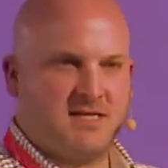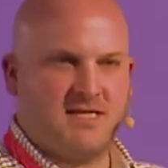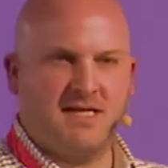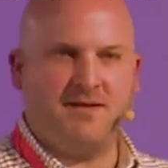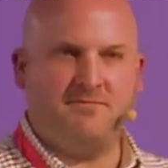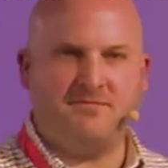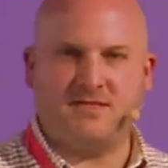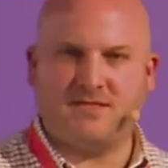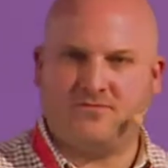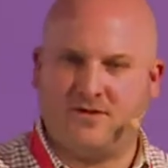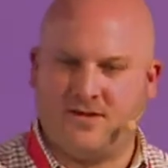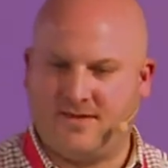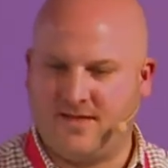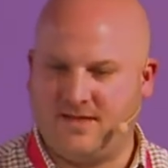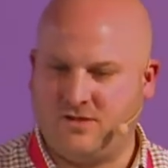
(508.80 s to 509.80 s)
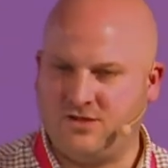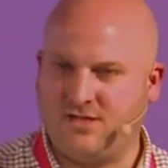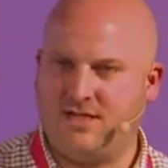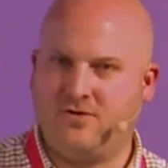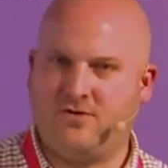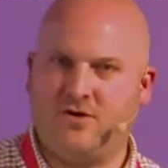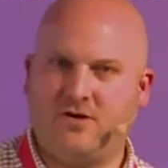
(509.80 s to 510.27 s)
teams, whether they
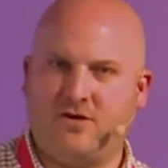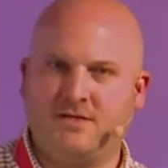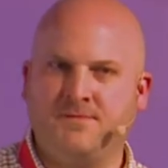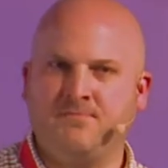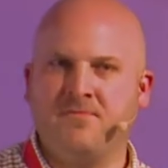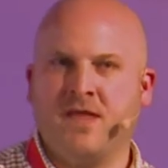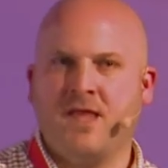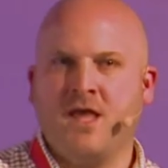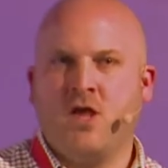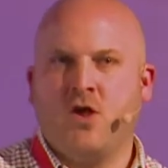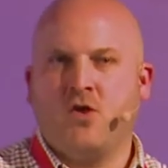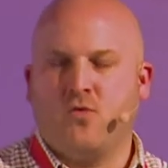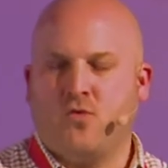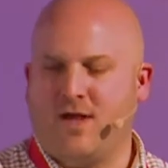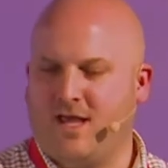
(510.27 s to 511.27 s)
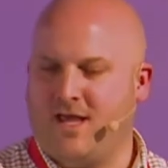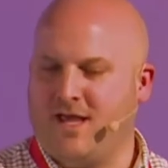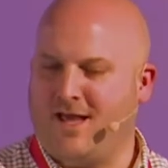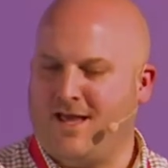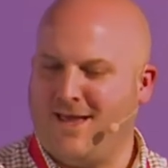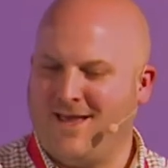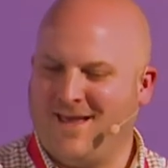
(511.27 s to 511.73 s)
cheat or not.
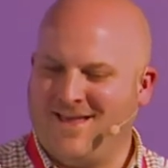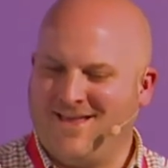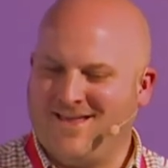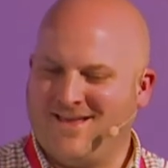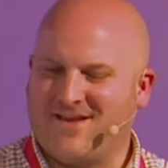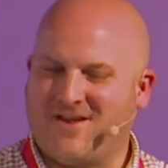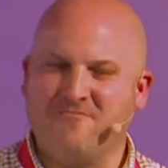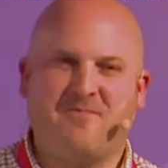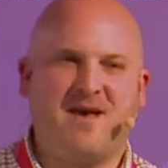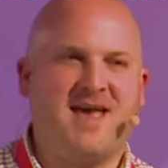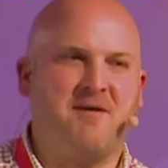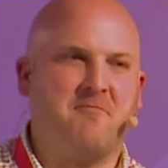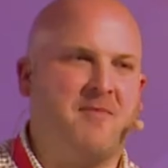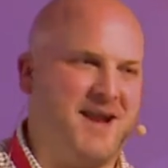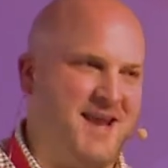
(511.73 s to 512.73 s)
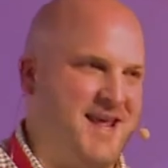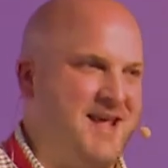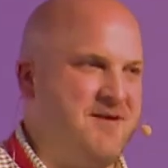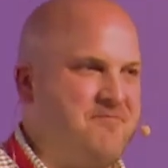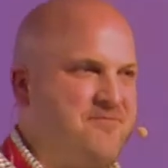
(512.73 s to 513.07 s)
We compare money,